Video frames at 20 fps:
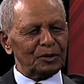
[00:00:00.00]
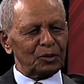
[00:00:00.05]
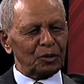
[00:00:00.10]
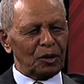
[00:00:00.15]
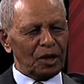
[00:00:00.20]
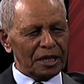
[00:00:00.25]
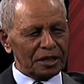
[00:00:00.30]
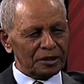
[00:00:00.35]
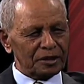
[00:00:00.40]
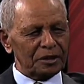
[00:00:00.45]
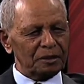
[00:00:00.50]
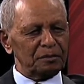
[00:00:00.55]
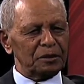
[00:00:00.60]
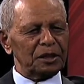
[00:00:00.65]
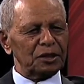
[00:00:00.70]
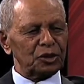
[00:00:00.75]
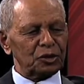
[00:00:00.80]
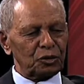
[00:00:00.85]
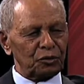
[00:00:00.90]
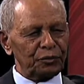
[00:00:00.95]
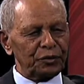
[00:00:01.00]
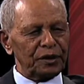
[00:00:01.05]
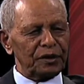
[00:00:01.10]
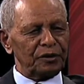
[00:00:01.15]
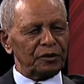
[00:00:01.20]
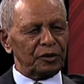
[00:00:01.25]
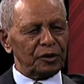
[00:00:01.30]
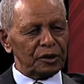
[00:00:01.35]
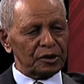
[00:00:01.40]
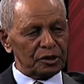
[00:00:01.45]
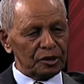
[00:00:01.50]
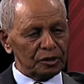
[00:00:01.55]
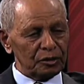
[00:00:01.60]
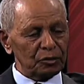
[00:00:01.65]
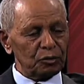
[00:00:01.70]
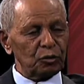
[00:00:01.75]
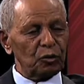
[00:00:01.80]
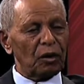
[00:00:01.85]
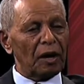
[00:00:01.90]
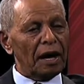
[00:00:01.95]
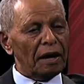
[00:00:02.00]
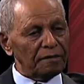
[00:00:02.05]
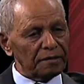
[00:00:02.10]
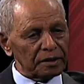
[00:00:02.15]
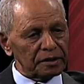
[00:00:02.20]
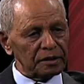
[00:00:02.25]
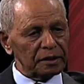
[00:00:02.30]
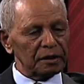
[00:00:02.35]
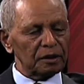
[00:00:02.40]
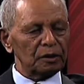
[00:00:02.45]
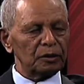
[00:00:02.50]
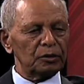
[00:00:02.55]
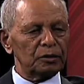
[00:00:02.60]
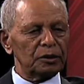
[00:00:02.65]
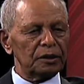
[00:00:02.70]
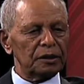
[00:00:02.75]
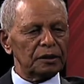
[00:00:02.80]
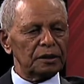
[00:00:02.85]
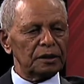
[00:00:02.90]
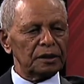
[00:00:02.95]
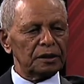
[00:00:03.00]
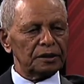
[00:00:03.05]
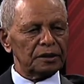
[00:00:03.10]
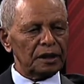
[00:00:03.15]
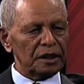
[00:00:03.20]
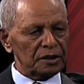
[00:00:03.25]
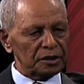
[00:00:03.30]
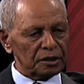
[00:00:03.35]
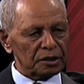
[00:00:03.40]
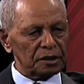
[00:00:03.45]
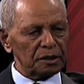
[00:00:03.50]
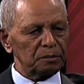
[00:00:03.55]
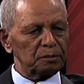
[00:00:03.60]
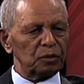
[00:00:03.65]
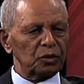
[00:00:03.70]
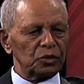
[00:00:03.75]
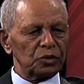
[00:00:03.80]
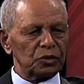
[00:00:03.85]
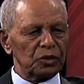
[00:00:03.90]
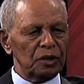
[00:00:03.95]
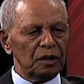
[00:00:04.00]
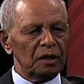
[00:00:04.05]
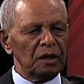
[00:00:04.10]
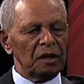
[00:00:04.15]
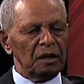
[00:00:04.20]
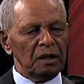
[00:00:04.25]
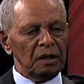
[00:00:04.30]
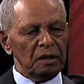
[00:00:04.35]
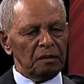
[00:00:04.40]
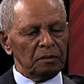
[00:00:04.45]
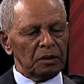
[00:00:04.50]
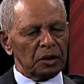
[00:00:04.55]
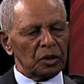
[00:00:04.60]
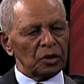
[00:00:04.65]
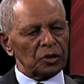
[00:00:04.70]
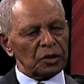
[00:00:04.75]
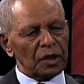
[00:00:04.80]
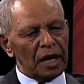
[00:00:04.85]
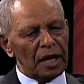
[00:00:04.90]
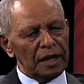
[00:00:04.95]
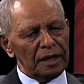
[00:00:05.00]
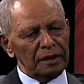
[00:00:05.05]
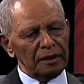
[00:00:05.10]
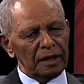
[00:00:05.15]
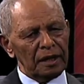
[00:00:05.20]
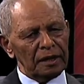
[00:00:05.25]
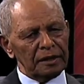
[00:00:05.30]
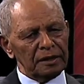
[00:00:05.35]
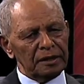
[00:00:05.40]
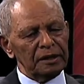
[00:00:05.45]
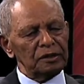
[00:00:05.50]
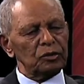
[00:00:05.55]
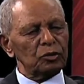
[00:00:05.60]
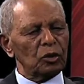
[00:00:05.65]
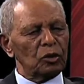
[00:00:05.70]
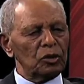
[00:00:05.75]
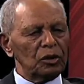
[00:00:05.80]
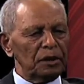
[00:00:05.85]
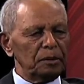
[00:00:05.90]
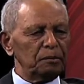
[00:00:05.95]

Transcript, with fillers: ask the Minister of Education to have it included in the history books. Because I didn't only